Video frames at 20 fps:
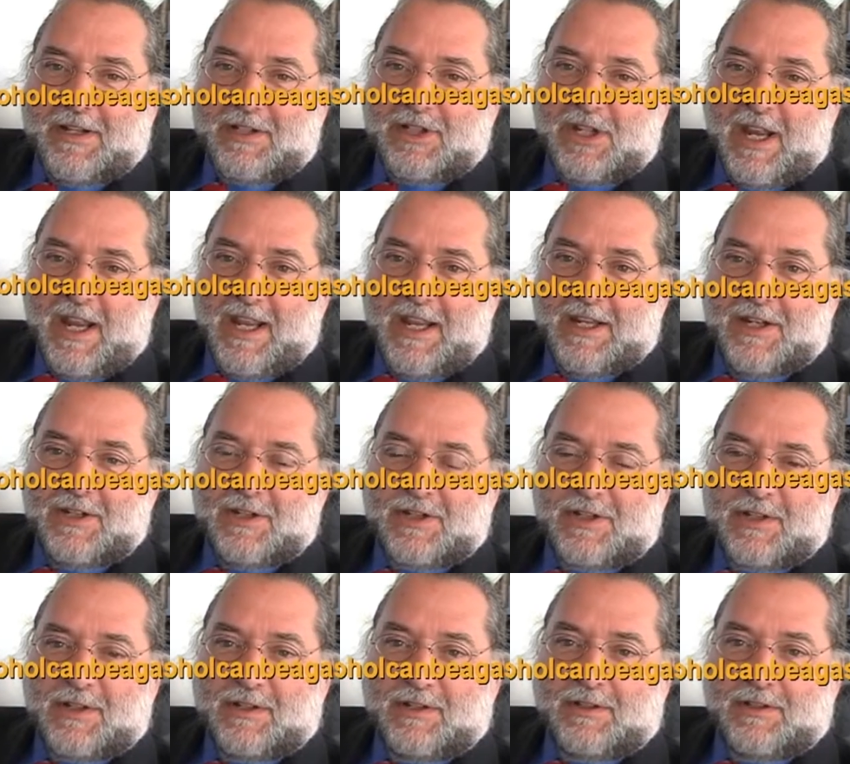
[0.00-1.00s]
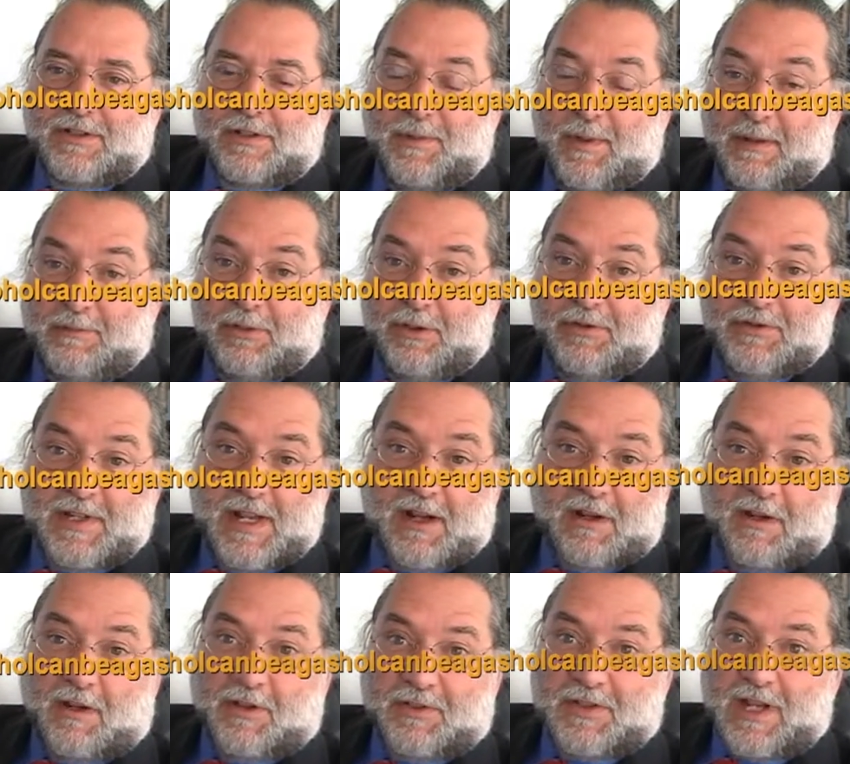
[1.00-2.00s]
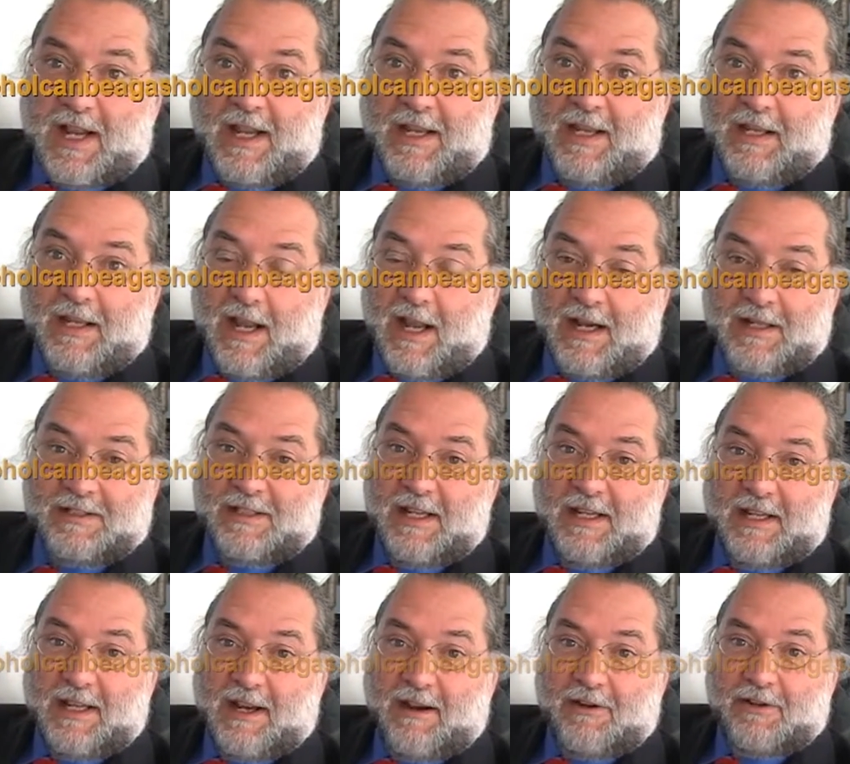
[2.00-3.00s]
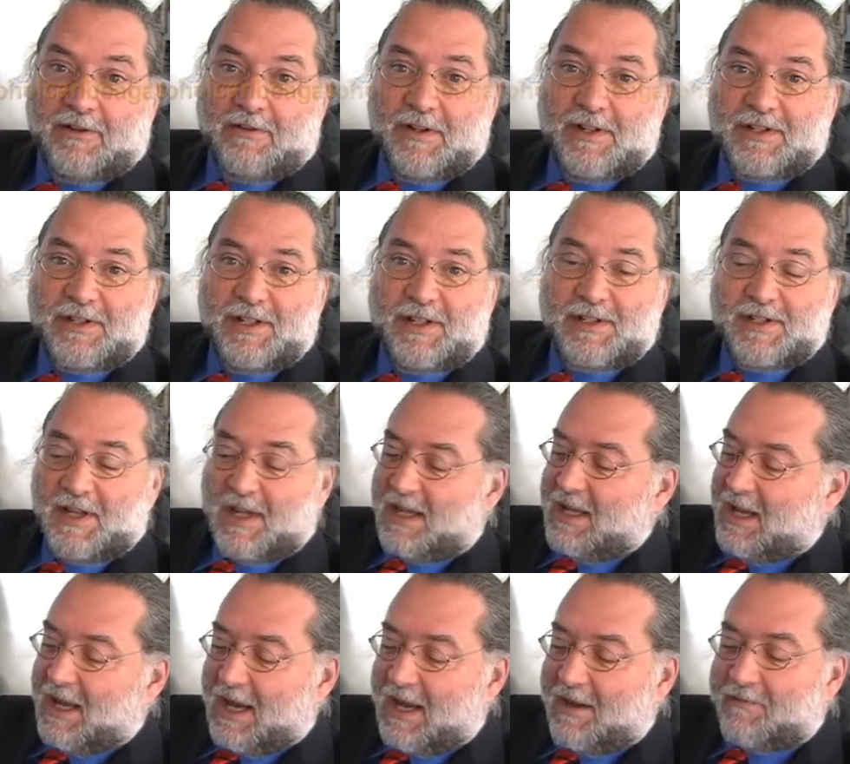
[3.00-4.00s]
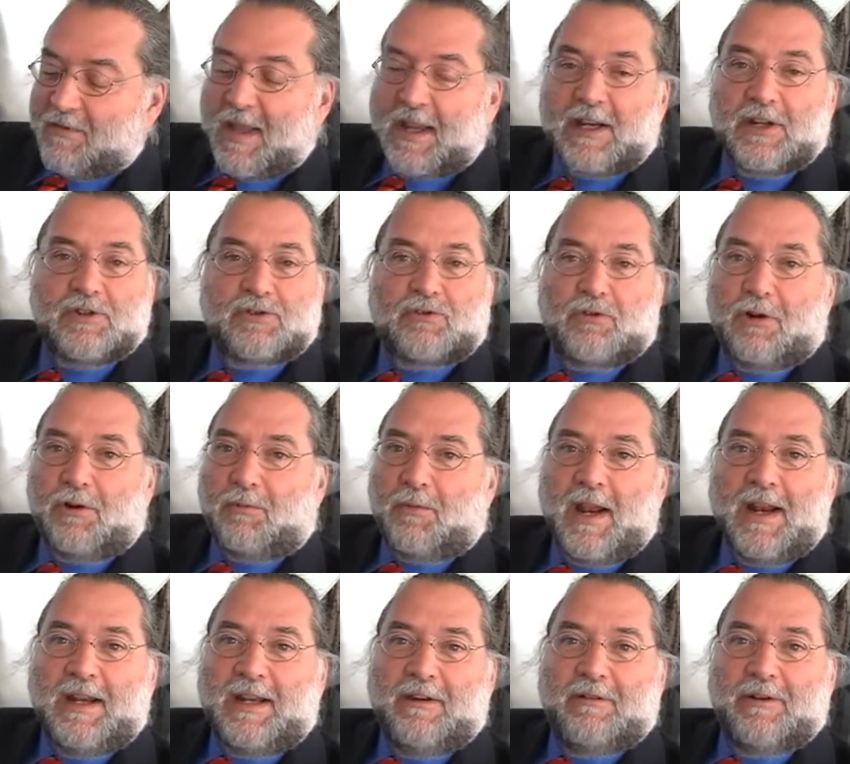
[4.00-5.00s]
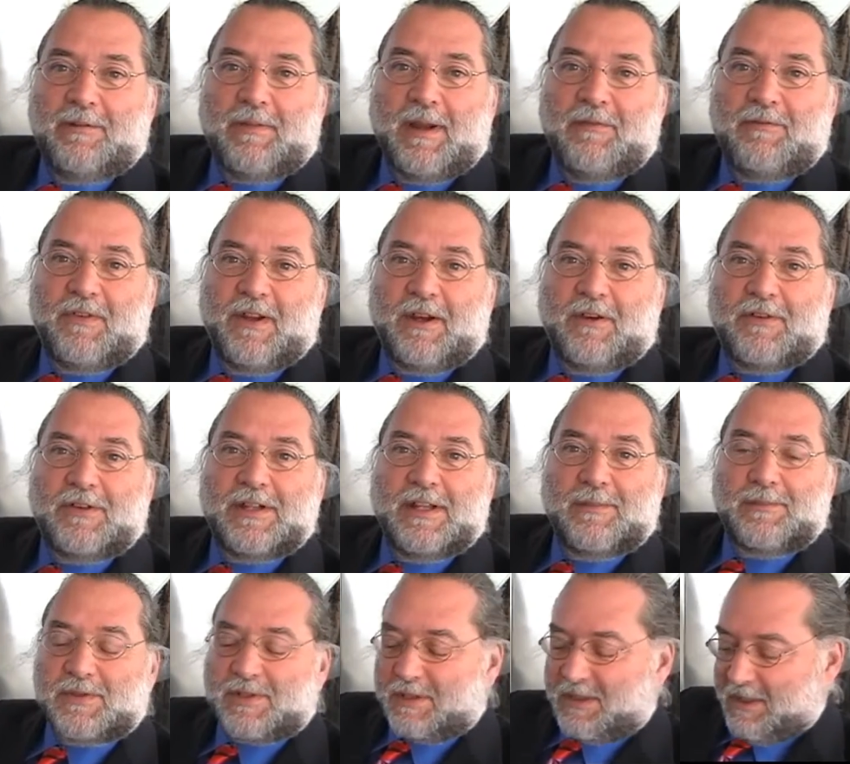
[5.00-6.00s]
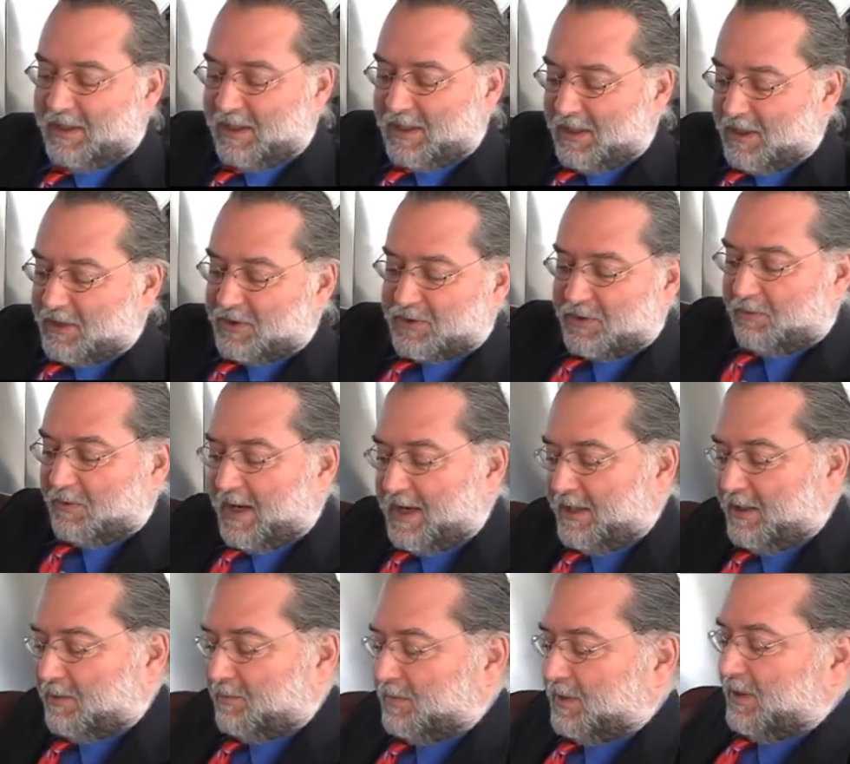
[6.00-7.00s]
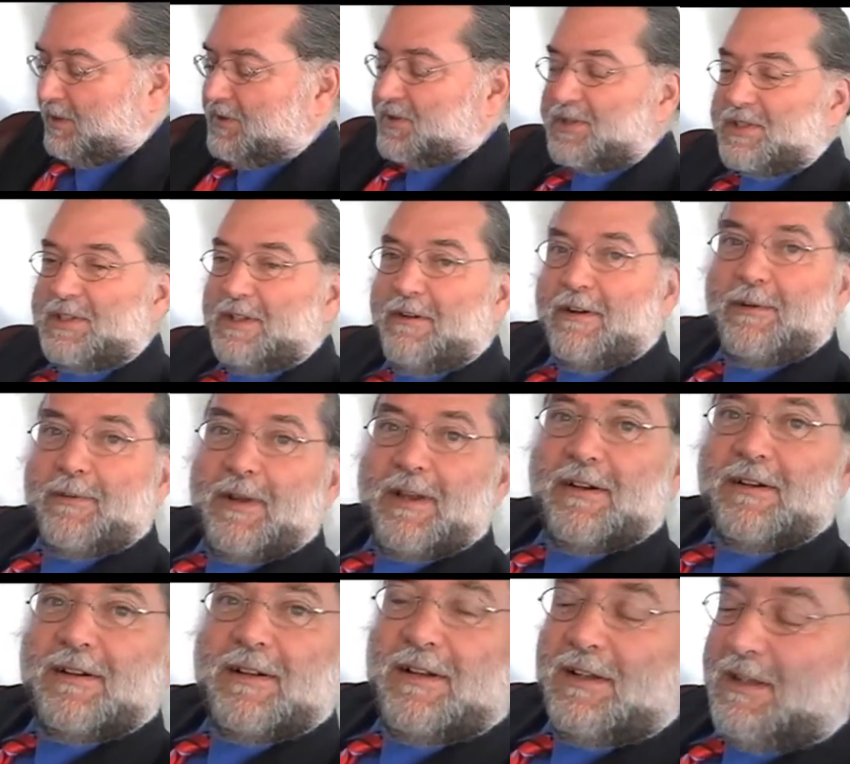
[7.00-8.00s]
to change to be able to use alcohol's high octane characteristics, I have that control right here at my fingertips. So right here below the steering wheel,